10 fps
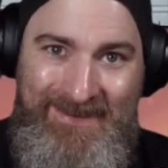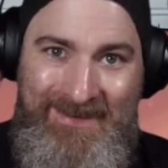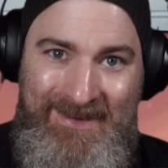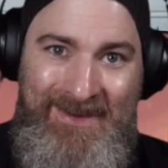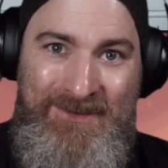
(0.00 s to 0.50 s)

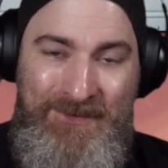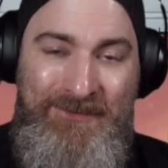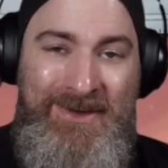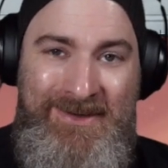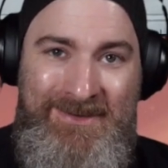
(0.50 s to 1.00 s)
his
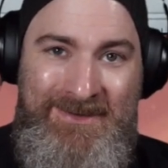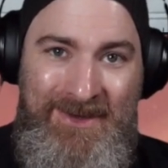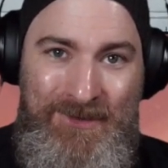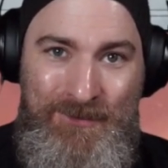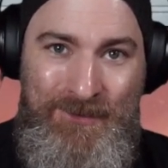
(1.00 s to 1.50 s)
fee to
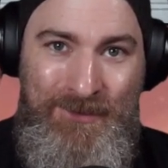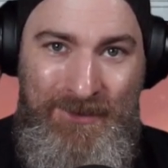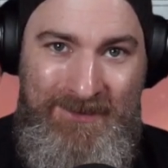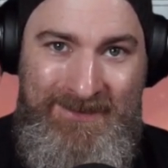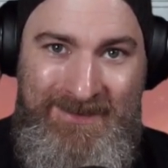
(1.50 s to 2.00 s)
take you
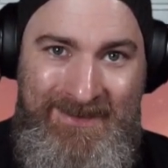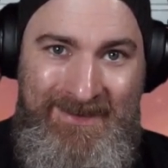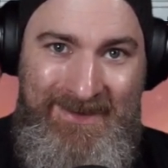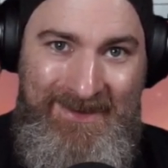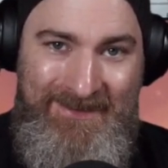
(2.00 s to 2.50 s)
across
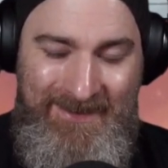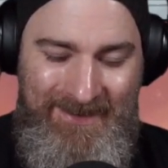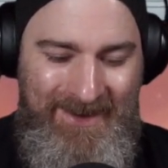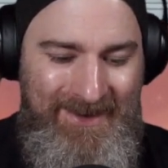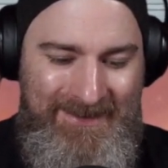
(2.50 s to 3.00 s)
into the
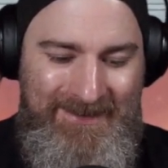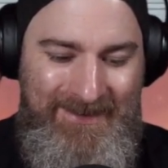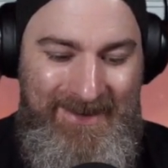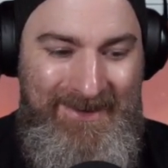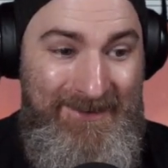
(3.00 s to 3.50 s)

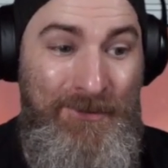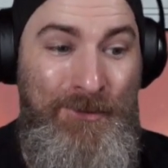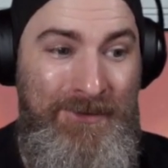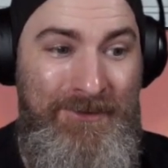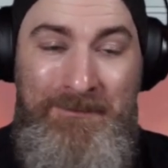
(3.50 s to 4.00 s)
castle is
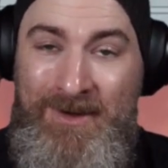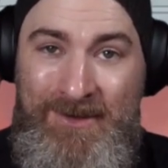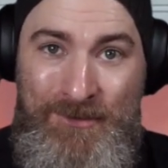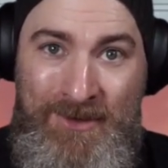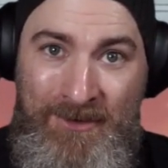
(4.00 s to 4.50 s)
all of the money
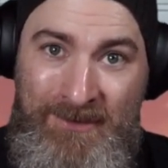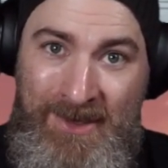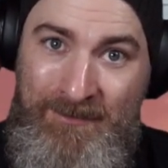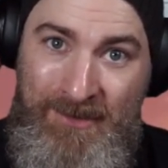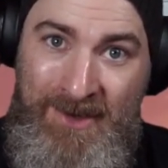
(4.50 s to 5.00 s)
you currently
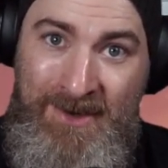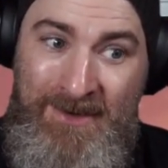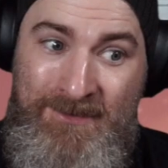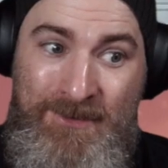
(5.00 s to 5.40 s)
have on hand.